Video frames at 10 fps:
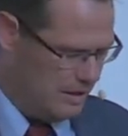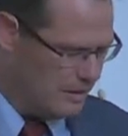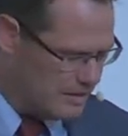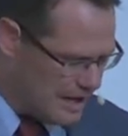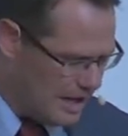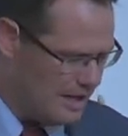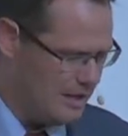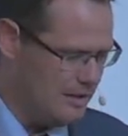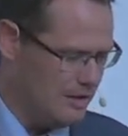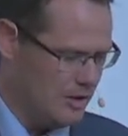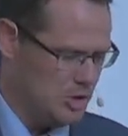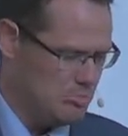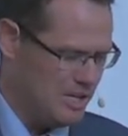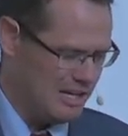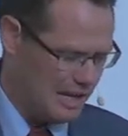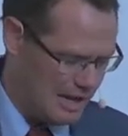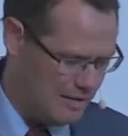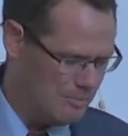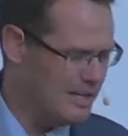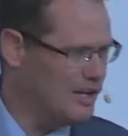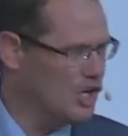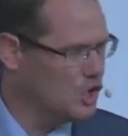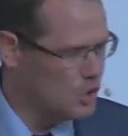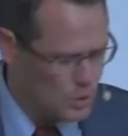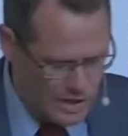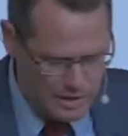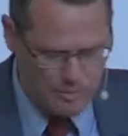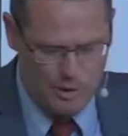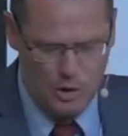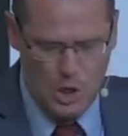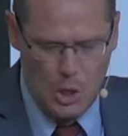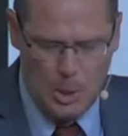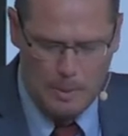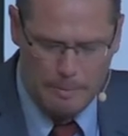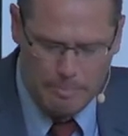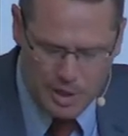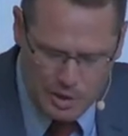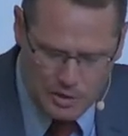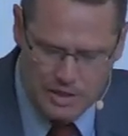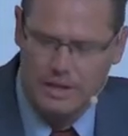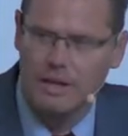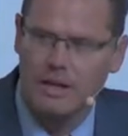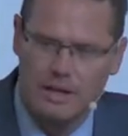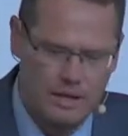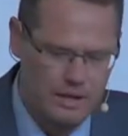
And the day became an incredible burden